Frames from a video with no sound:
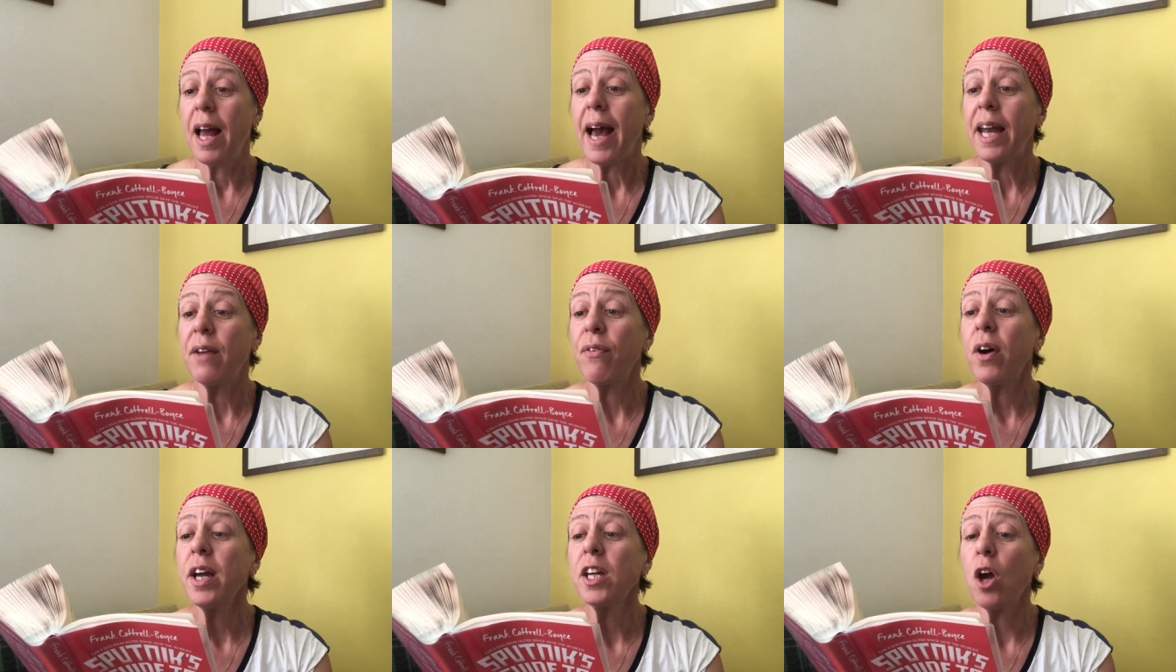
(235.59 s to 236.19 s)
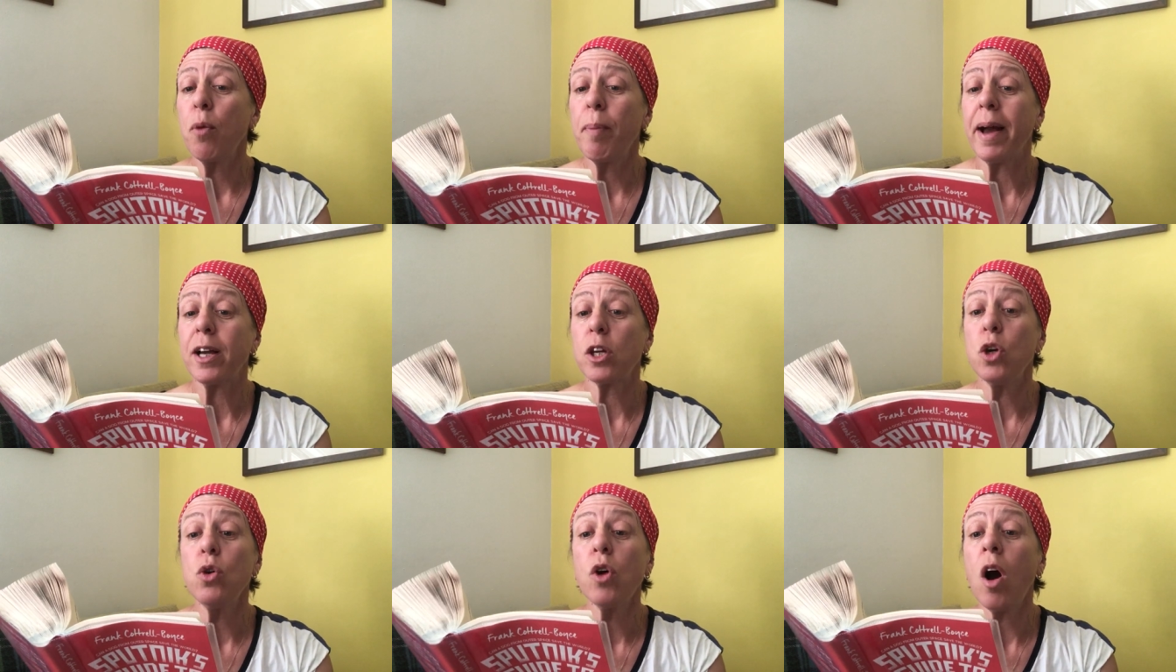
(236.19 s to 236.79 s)
And if I go
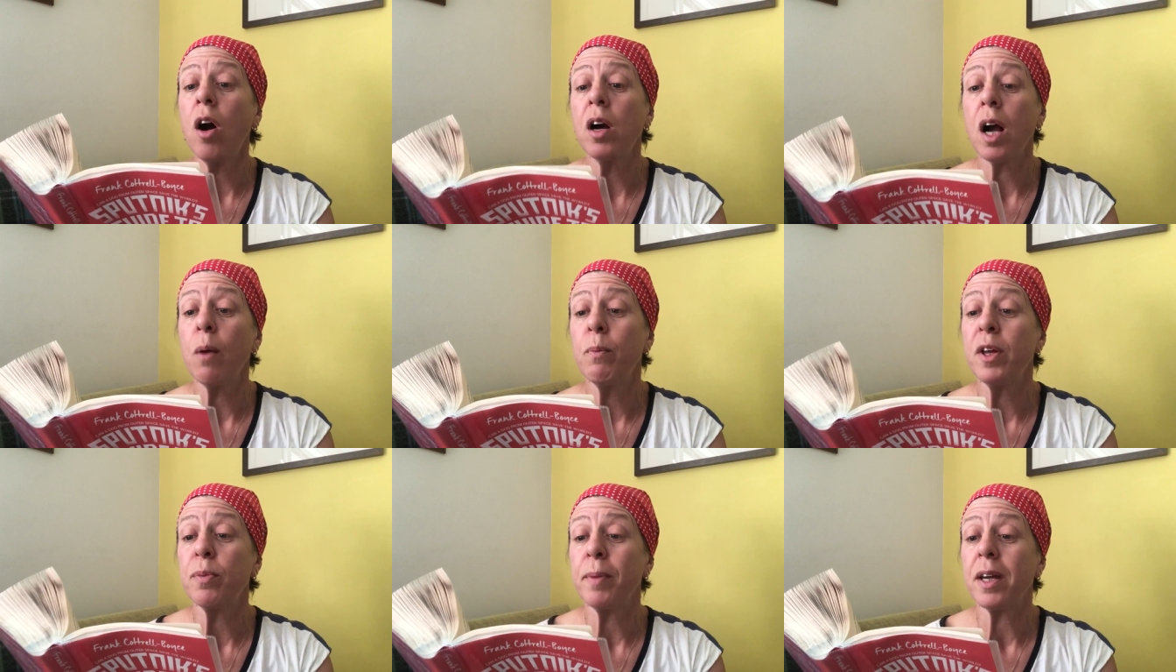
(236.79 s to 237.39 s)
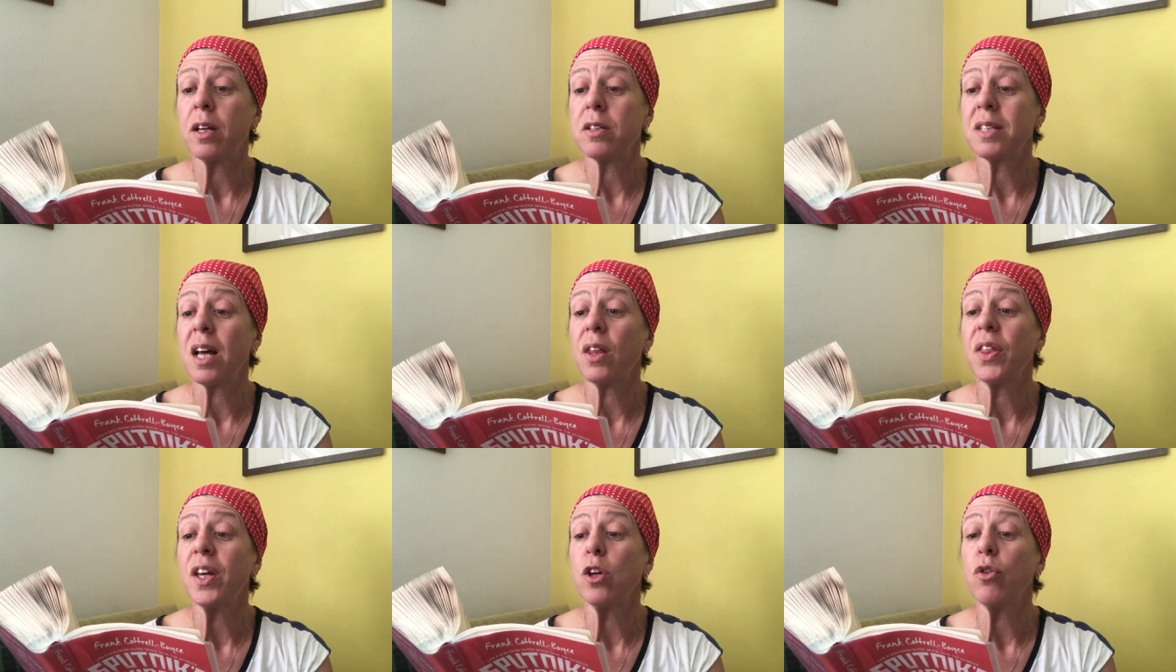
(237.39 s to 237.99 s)
back, you can't come with me because
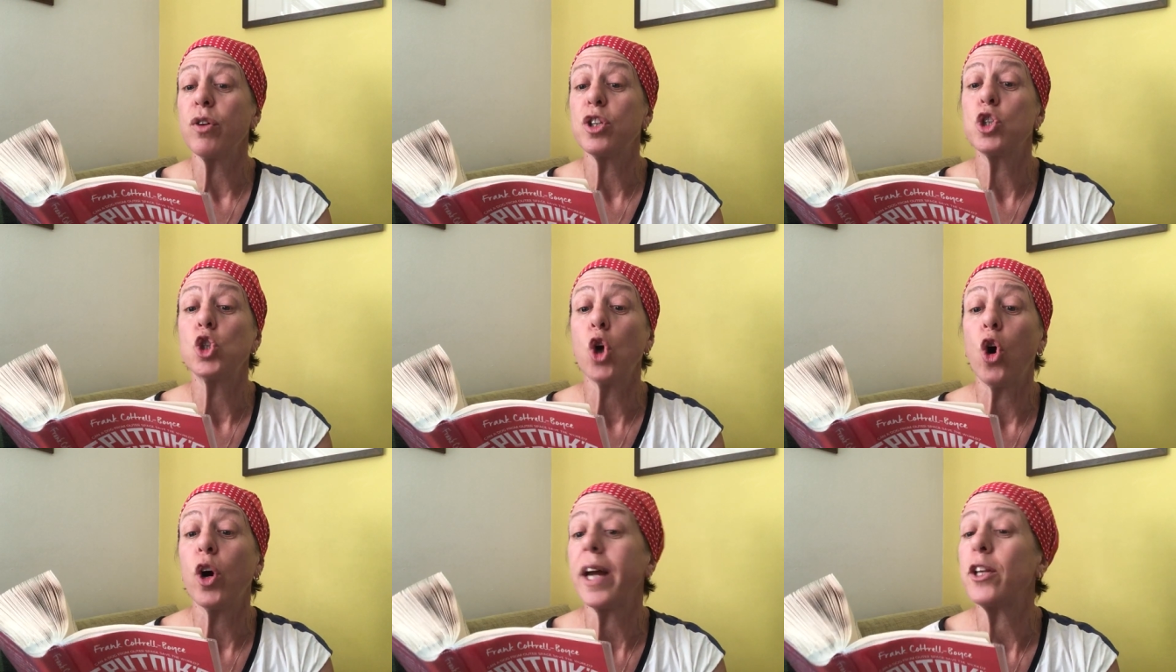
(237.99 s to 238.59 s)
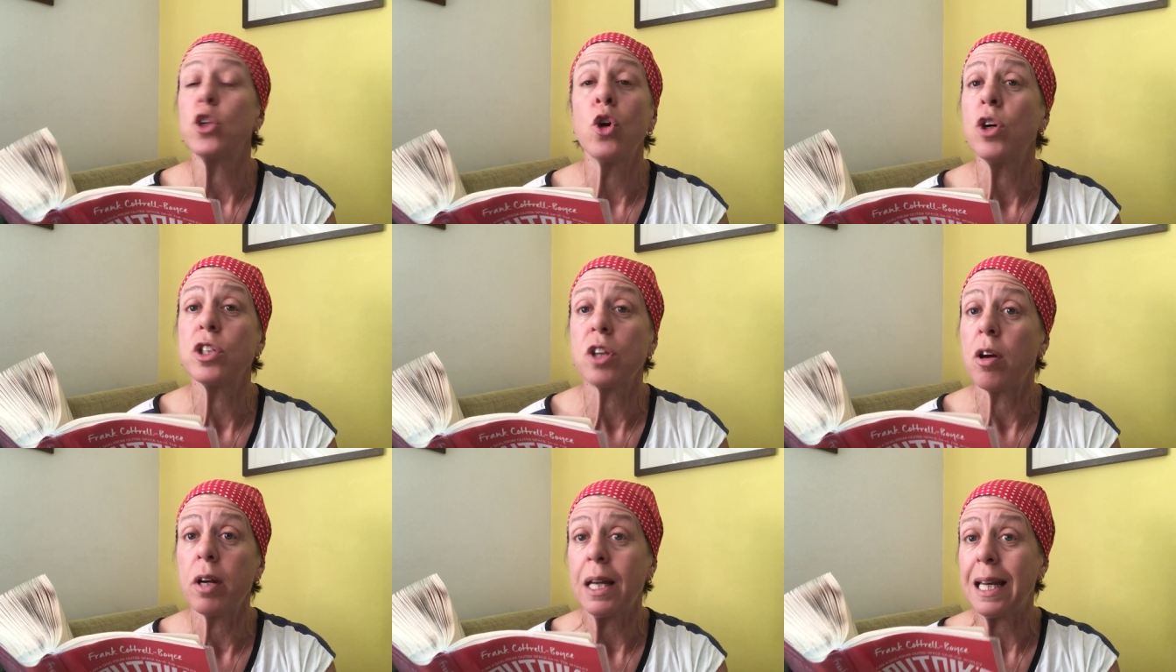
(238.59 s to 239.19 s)
they'll think you're a dog and
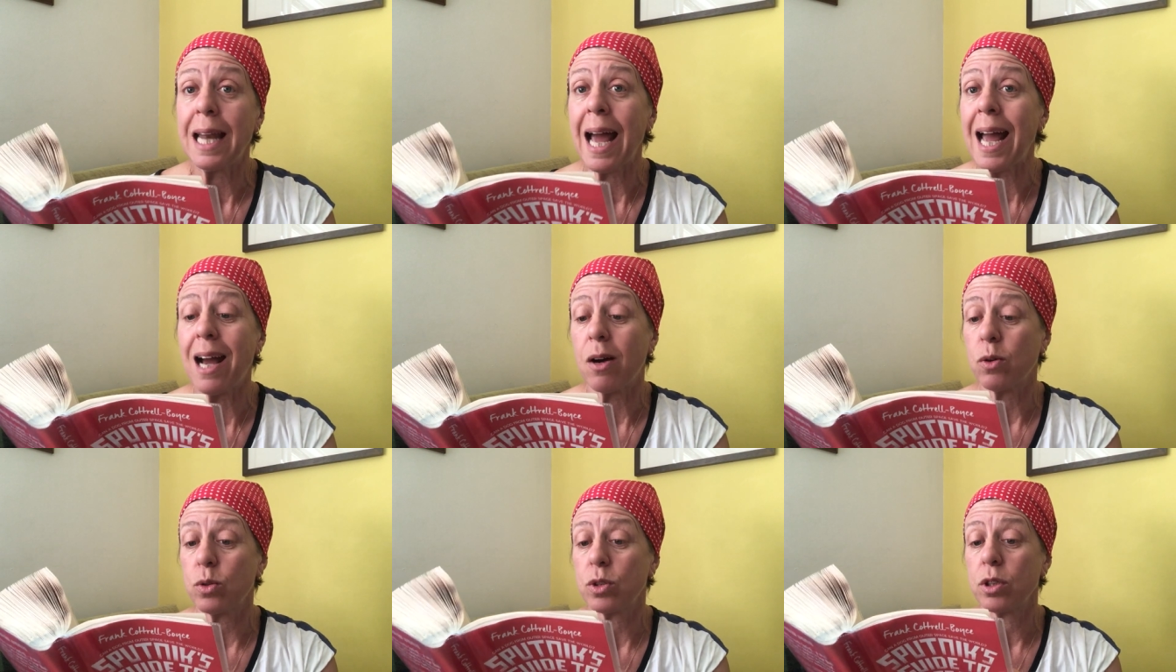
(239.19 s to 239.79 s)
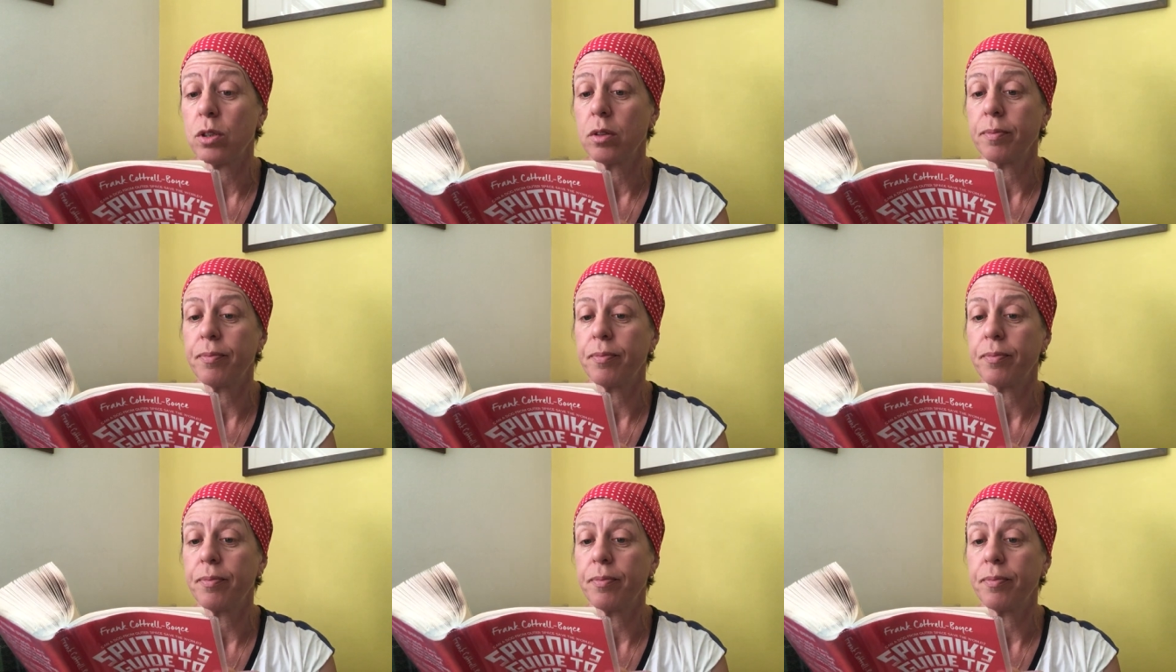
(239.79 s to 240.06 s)
dogs aren't allowed.